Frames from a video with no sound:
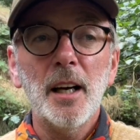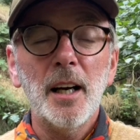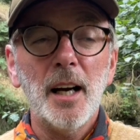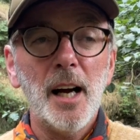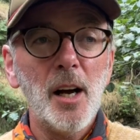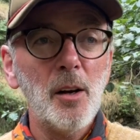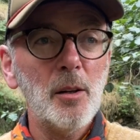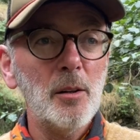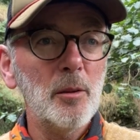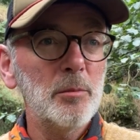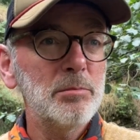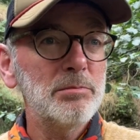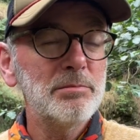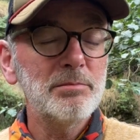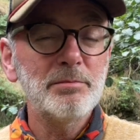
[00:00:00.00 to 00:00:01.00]
I'll
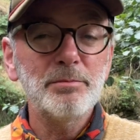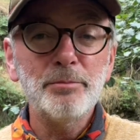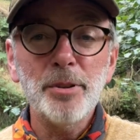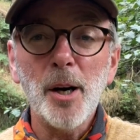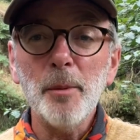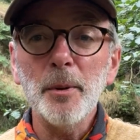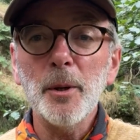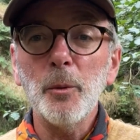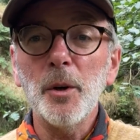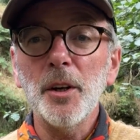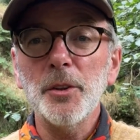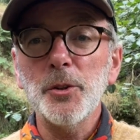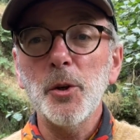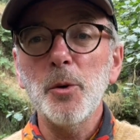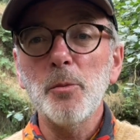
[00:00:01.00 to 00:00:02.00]
probably want to
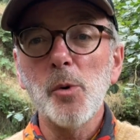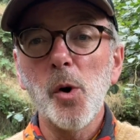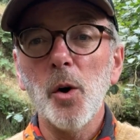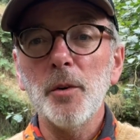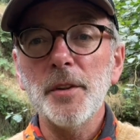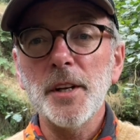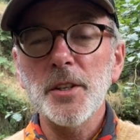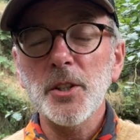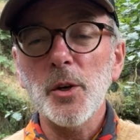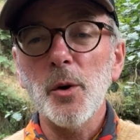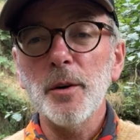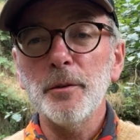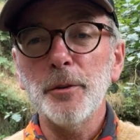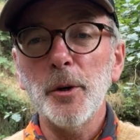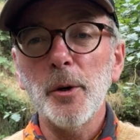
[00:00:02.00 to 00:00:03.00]
do more of these
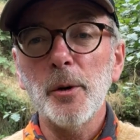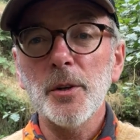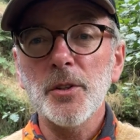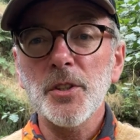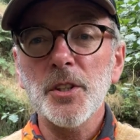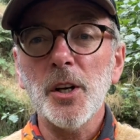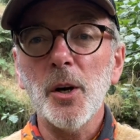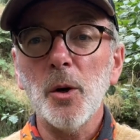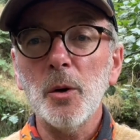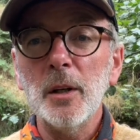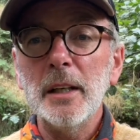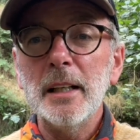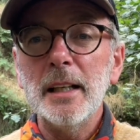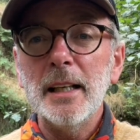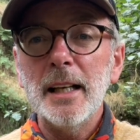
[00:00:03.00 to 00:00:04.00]
going forward. So
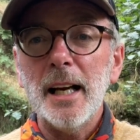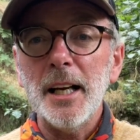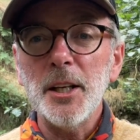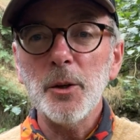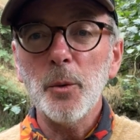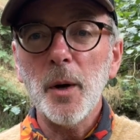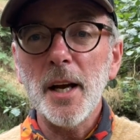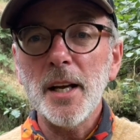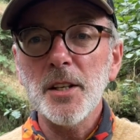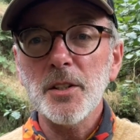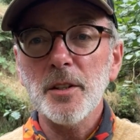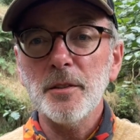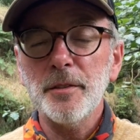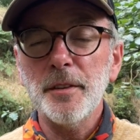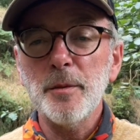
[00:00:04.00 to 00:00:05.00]
any ways
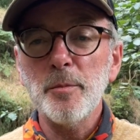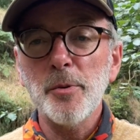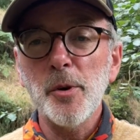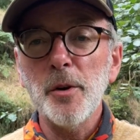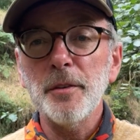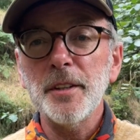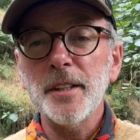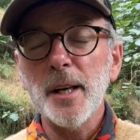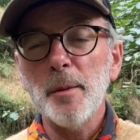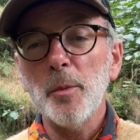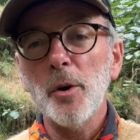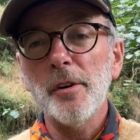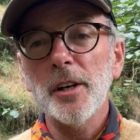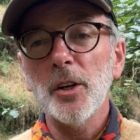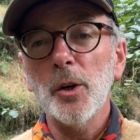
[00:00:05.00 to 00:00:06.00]
of improving them
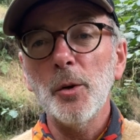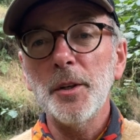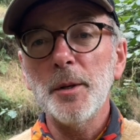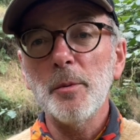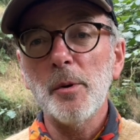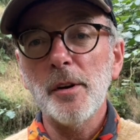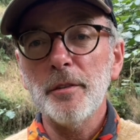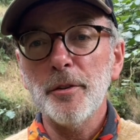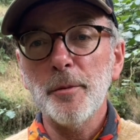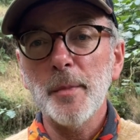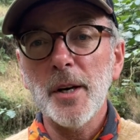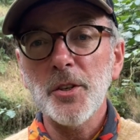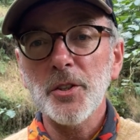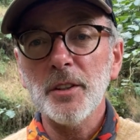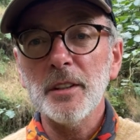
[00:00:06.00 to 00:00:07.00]
or including more
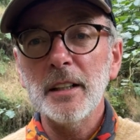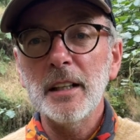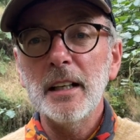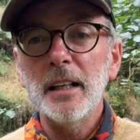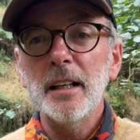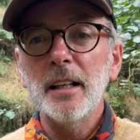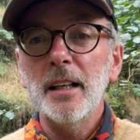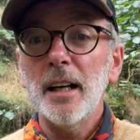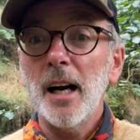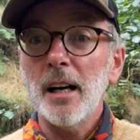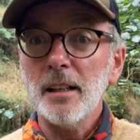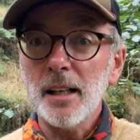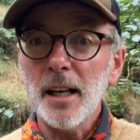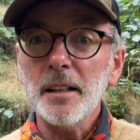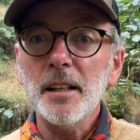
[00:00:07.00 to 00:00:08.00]
information, I'd
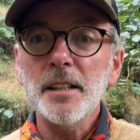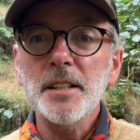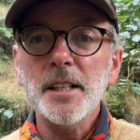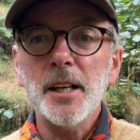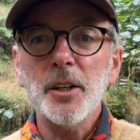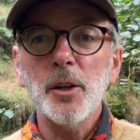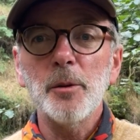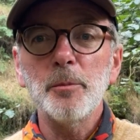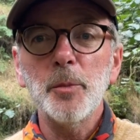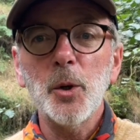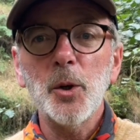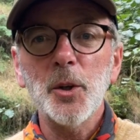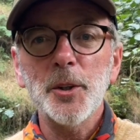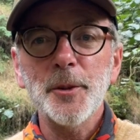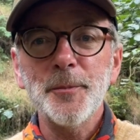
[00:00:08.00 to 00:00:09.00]
gladly take on
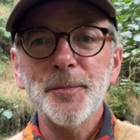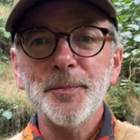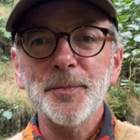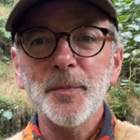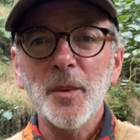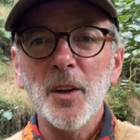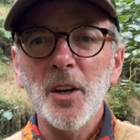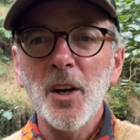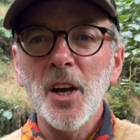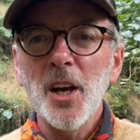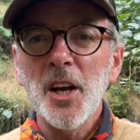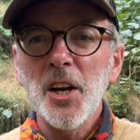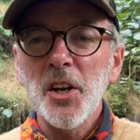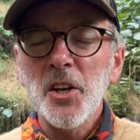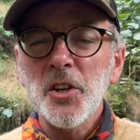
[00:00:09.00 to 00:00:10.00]
board.
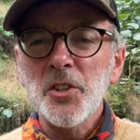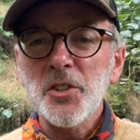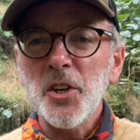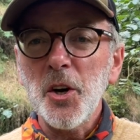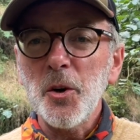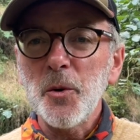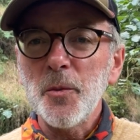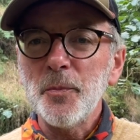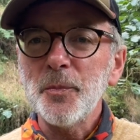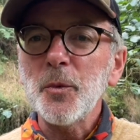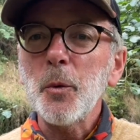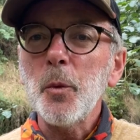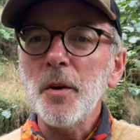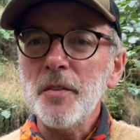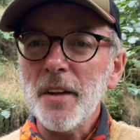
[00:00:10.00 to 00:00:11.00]
So
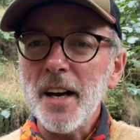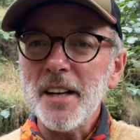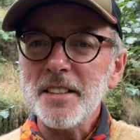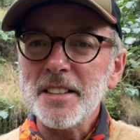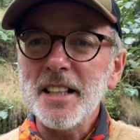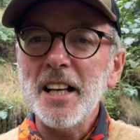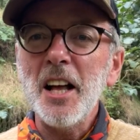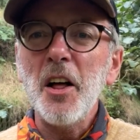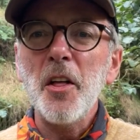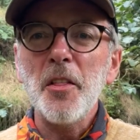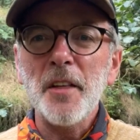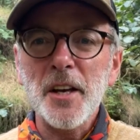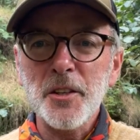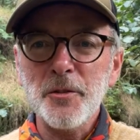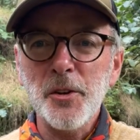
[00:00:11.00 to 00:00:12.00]
with that,
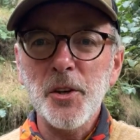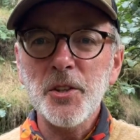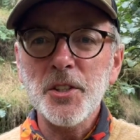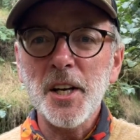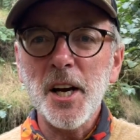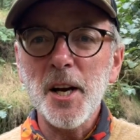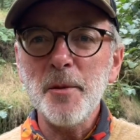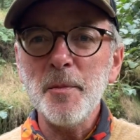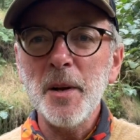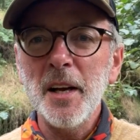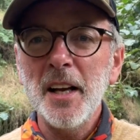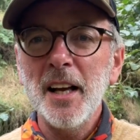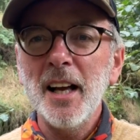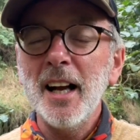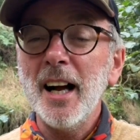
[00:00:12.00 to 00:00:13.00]
thanks for your time,
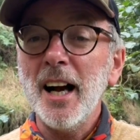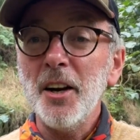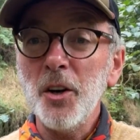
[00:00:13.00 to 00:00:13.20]
and